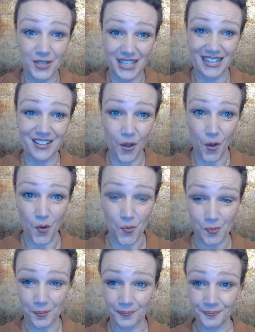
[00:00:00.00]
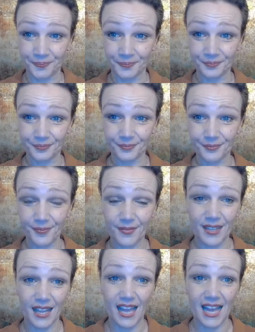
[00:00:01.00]
get home.
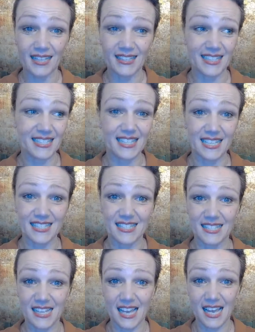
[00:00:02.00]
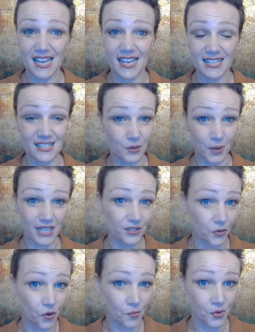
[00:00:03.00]
And this is quite
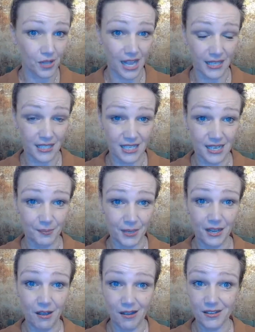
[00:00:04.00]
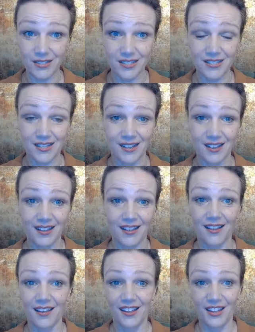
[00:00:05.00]
normal actually, because
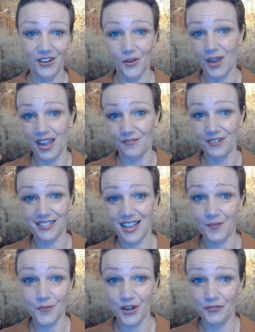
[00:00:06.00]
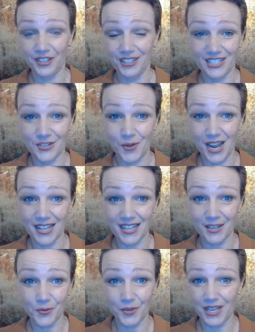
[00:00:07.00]
every time we're finished
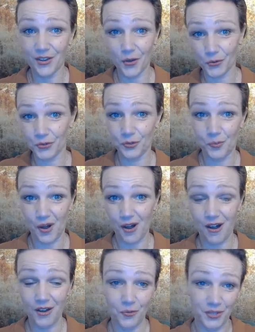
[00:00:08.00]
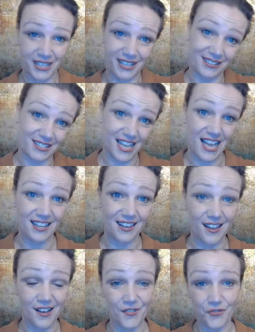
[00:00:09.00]
riding, we go to the barn, we take the saddle
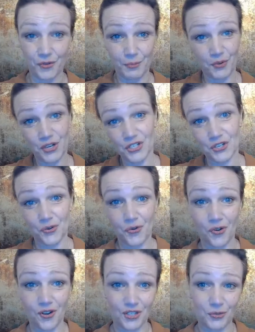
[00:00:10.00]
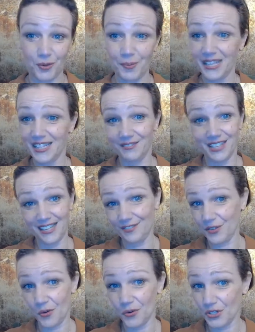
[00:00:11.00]
off, we brush the horse, we might even give
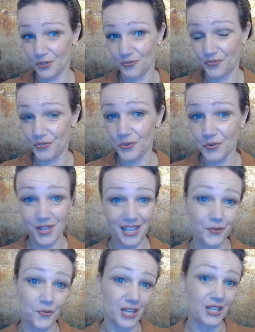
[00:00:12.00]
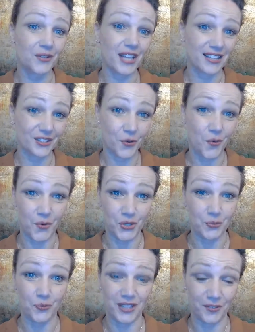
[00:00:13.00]
the horse some food and reunite the
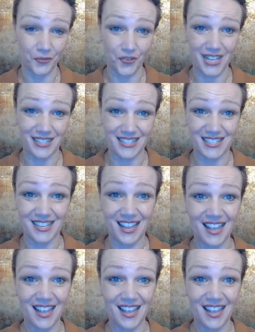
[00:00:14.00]
horse with the friends.